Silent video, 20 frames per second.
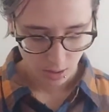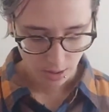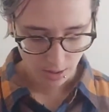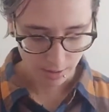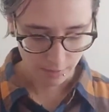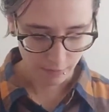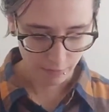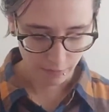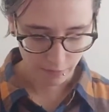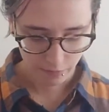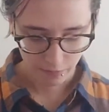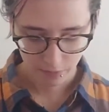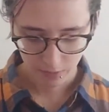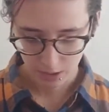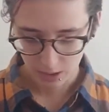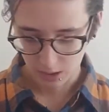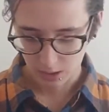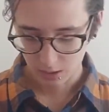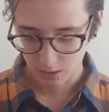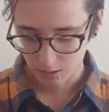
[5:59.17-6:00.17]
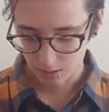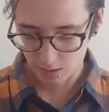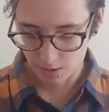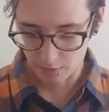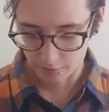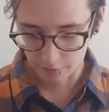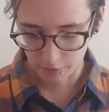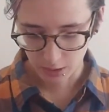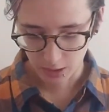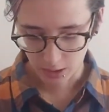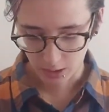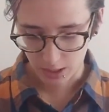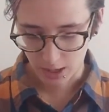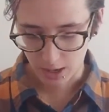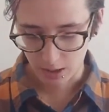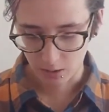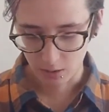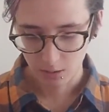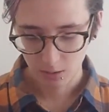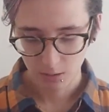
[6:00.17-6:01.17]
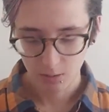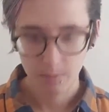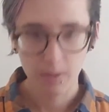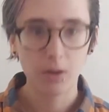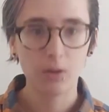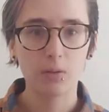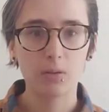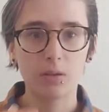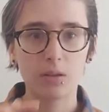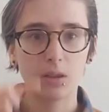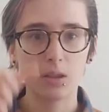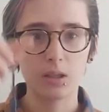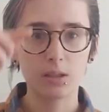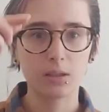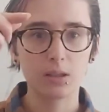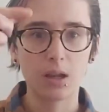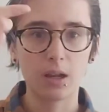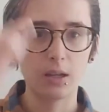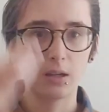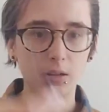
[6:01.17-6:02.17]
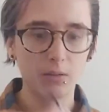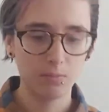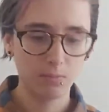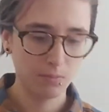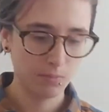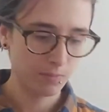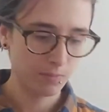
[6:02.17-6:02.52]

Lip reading: I've like loved and cared about this item,